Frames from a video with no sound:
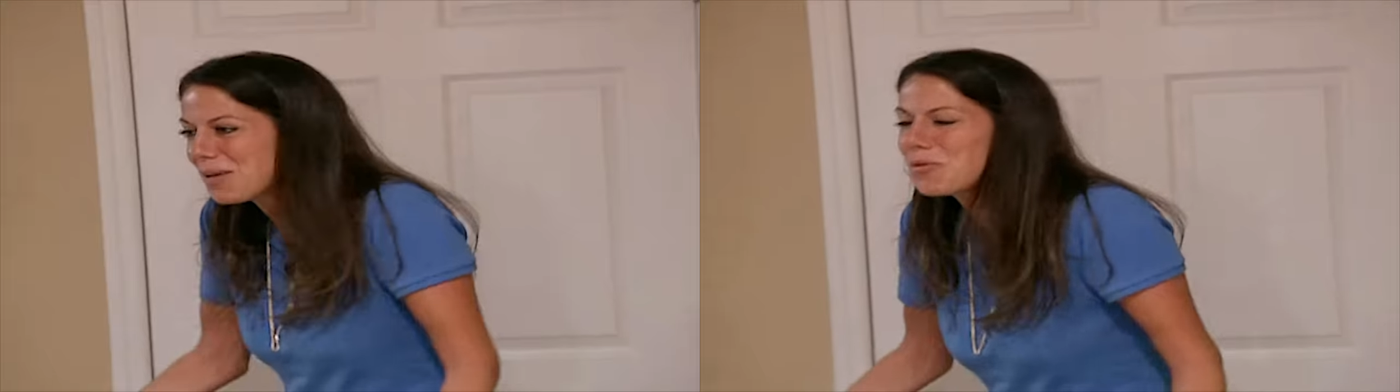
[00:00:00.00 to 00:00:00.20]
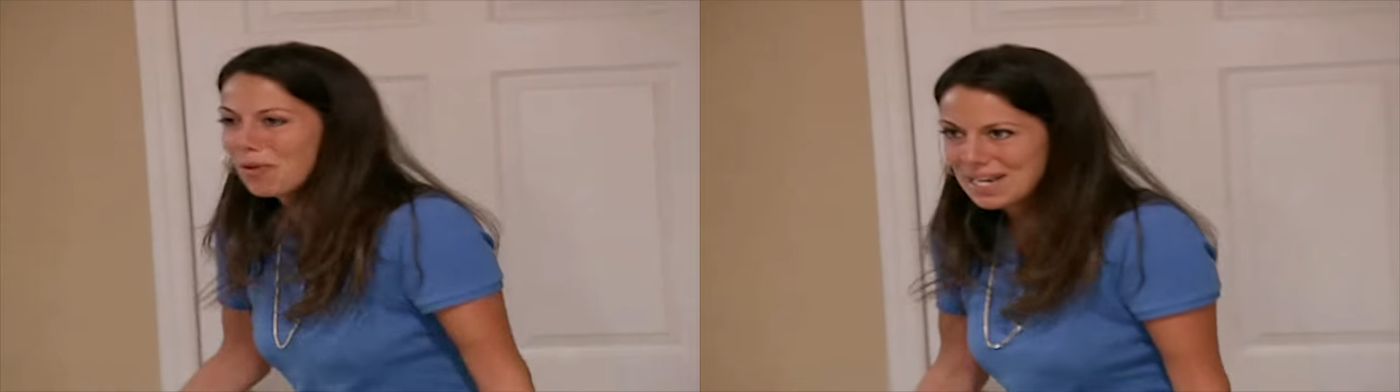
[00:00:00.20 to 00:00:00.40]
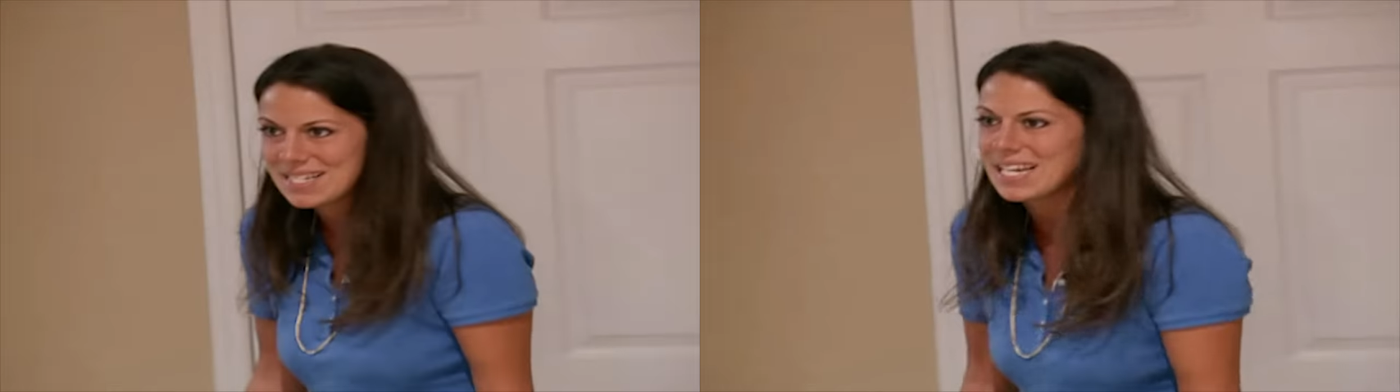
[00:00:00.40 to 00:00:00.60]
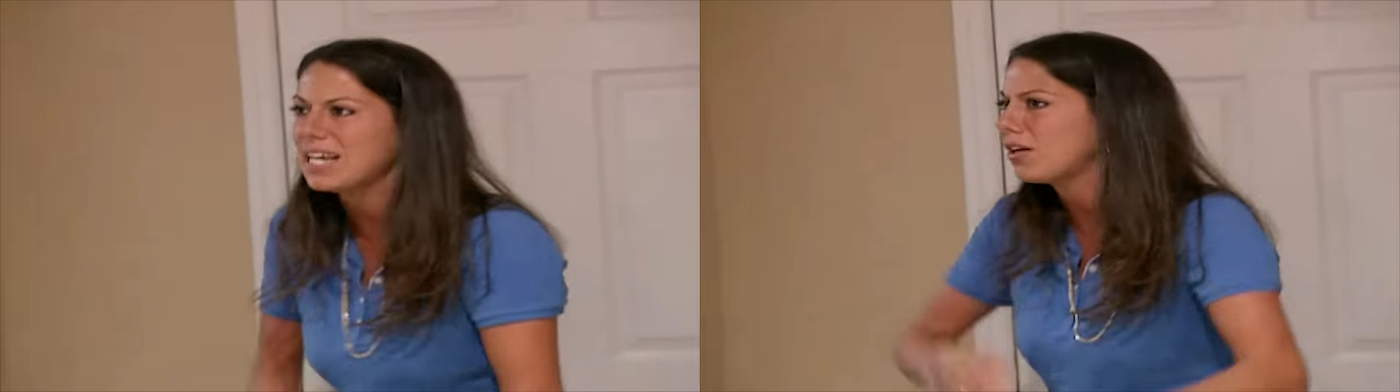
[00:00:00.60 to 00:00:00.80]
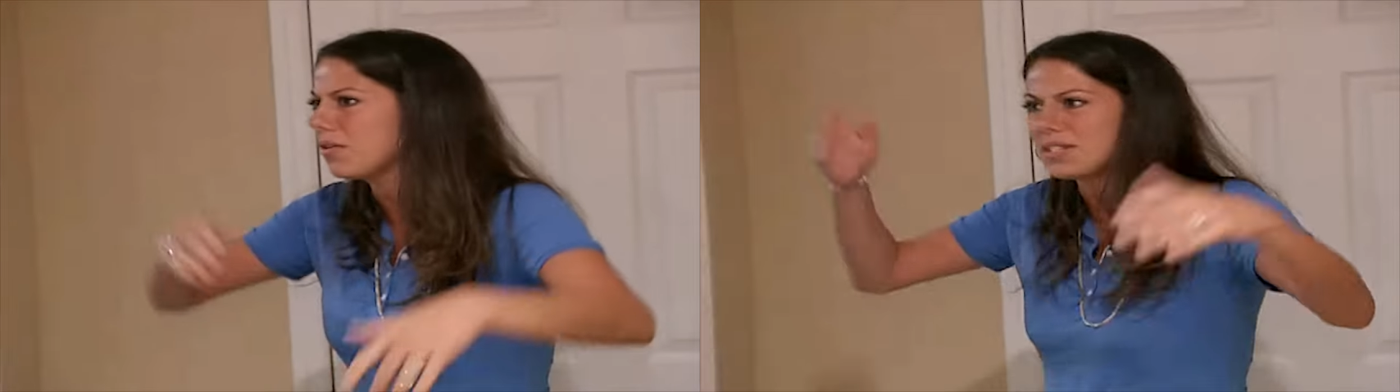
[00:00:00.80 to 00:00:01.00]
him crazy
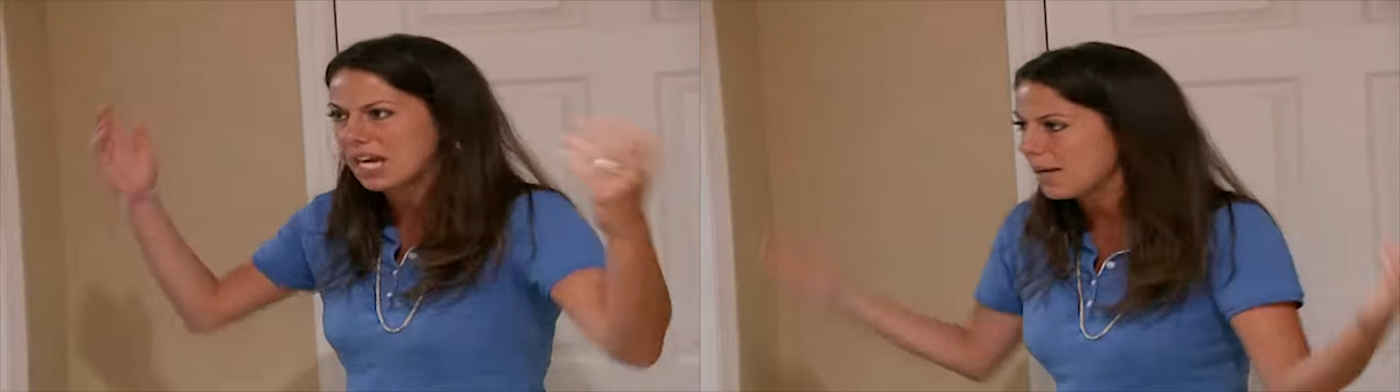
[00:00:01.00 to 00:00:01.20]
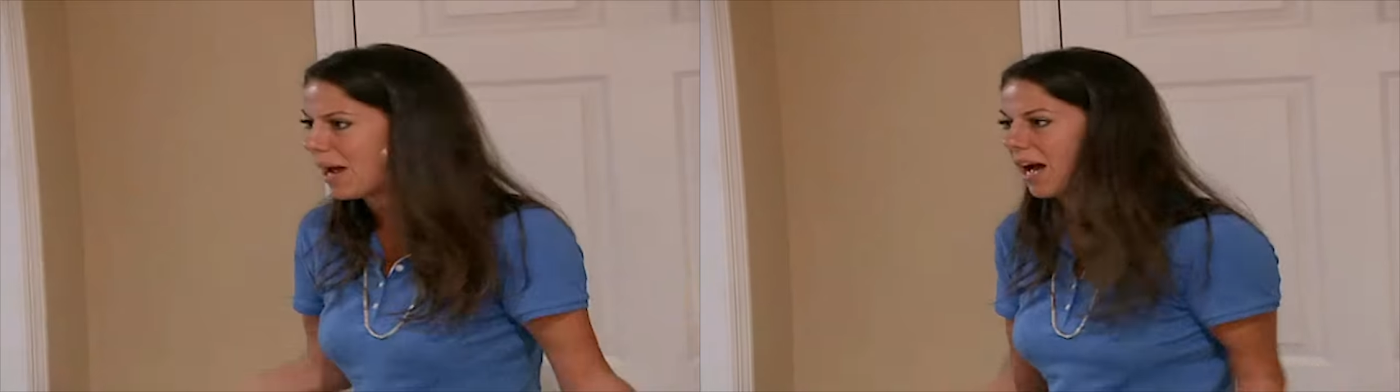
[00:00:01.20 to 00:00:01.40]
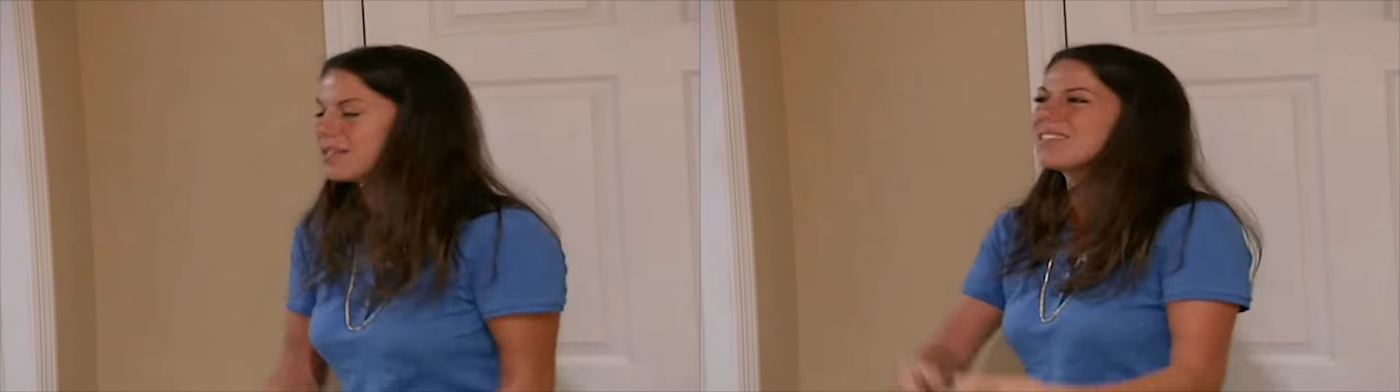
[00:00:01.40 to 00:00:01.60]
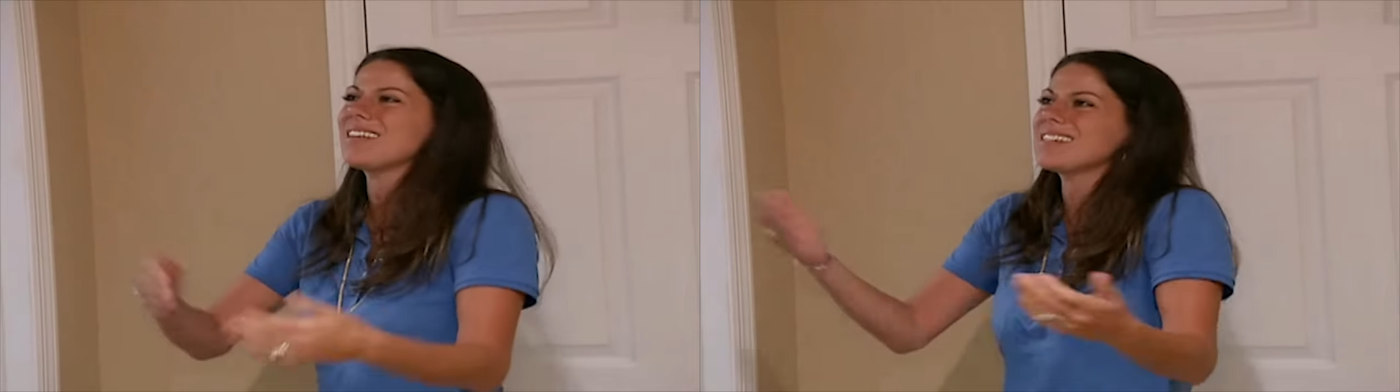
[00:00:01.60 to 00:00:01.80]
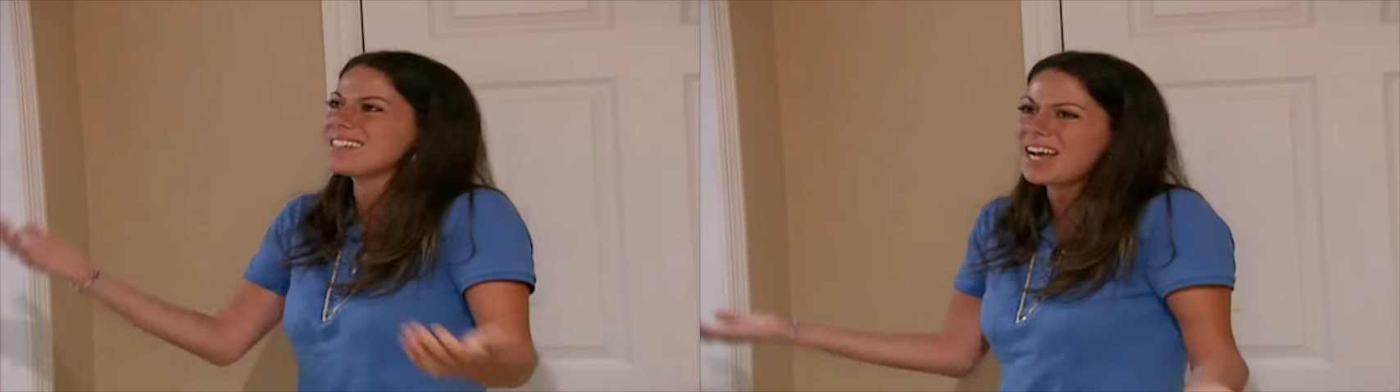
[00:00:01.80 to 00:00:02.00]
and all the timeouts and
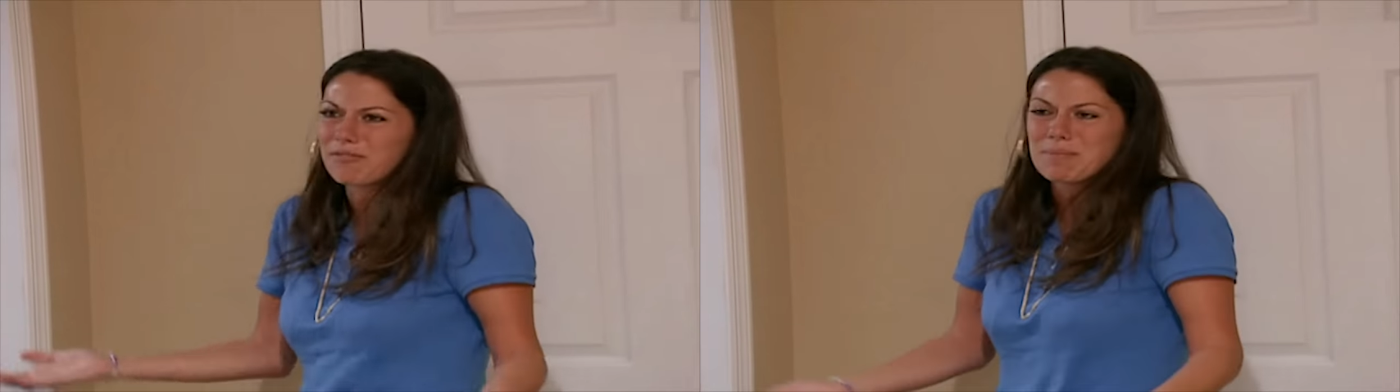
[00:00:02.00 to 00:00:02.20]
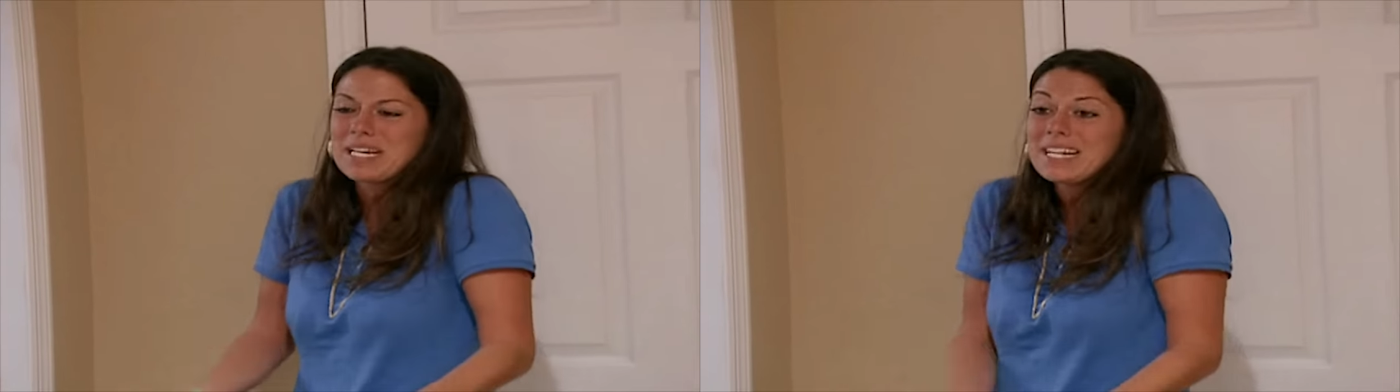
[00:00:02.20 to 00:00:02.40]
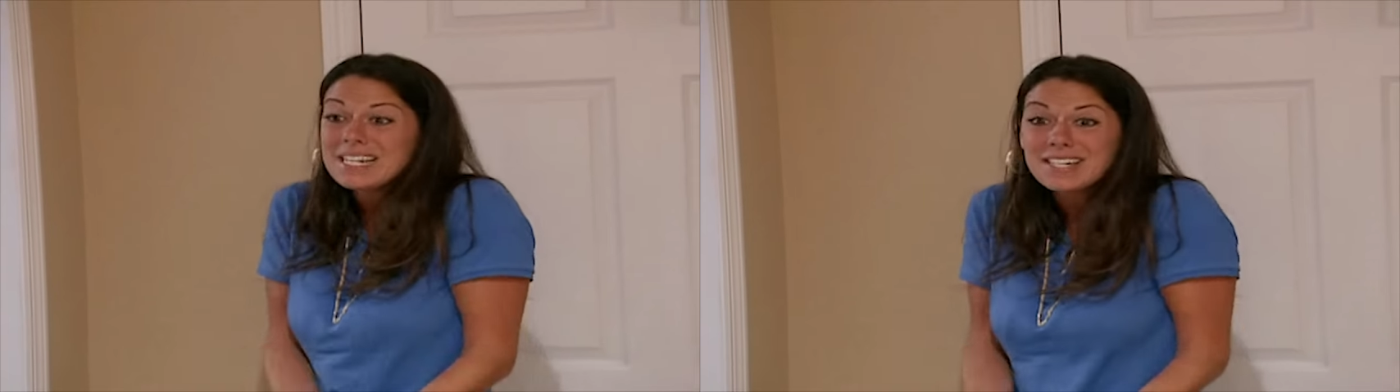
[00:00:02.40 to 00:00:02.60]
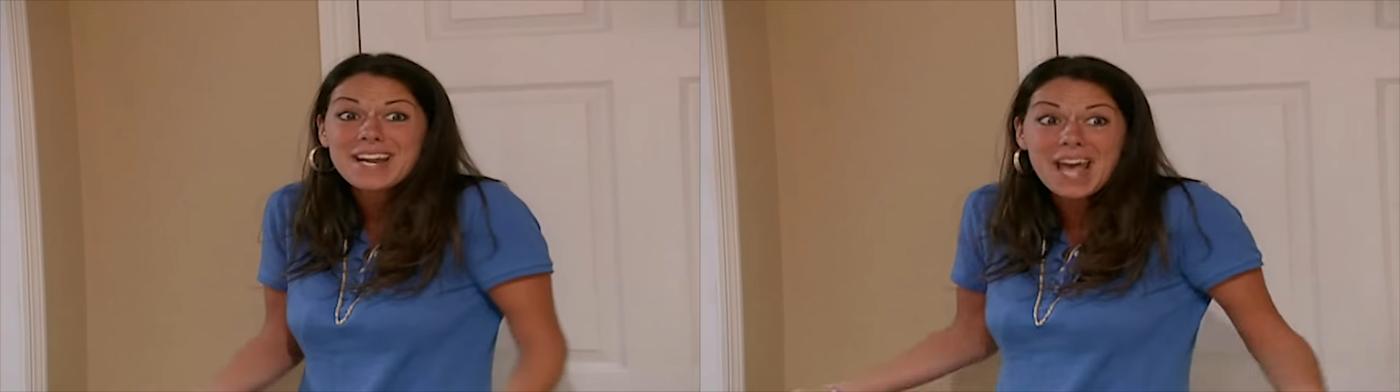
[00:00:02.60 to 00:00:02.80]
all that stuff. I mean, he needs a